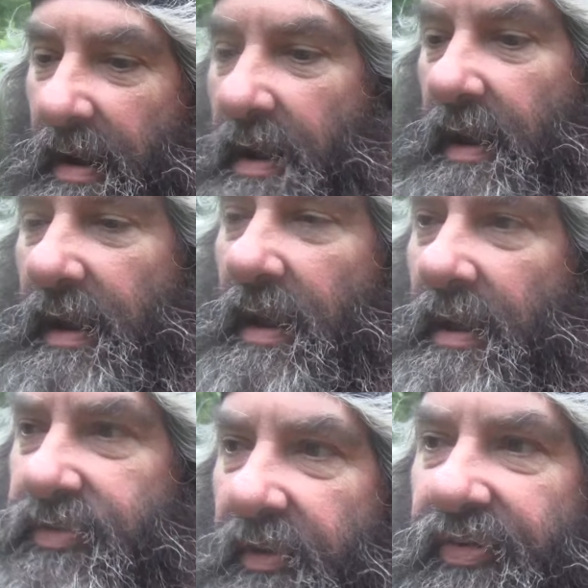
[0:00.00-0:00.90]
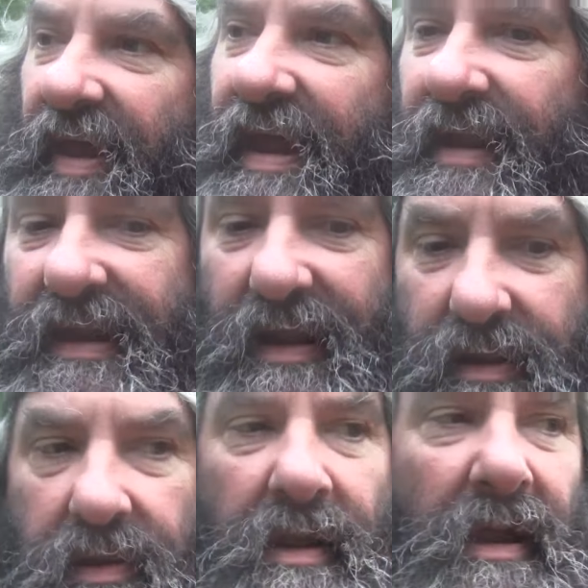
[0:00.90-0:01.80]
uh, just sad
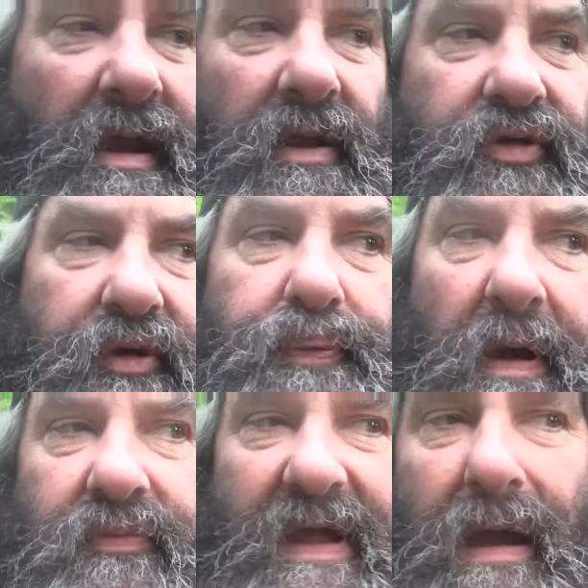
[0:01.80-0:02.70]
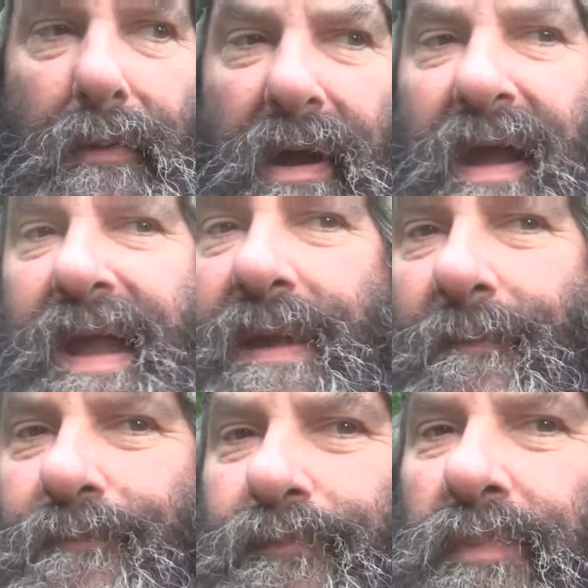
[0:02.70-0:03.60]
that she felt that way.
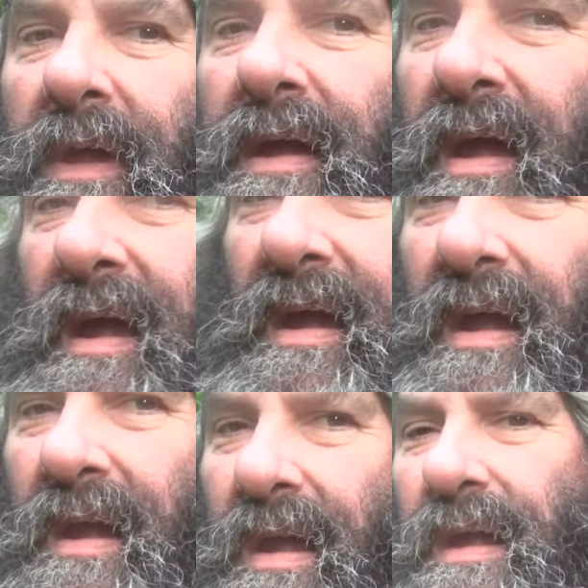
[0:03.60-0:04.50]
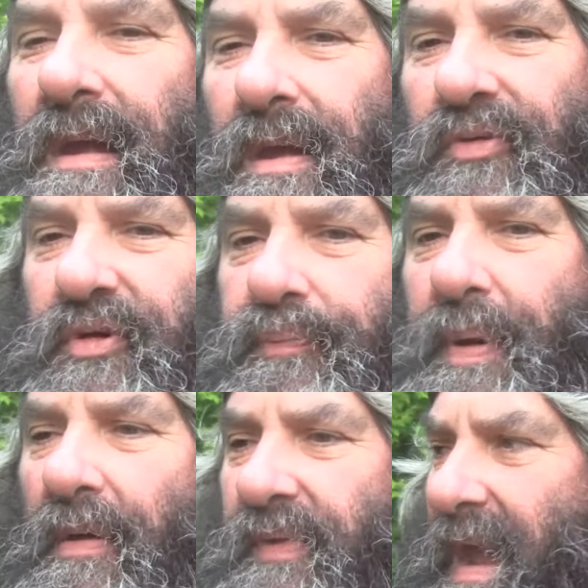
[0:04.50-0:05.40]
Uh, she
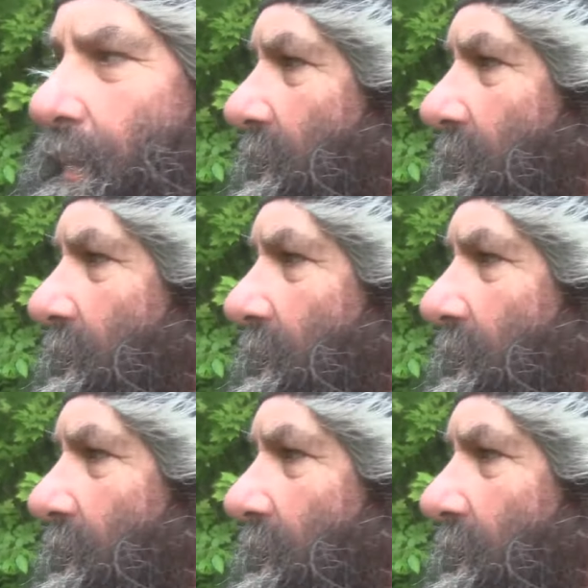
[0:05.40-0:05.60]
felt that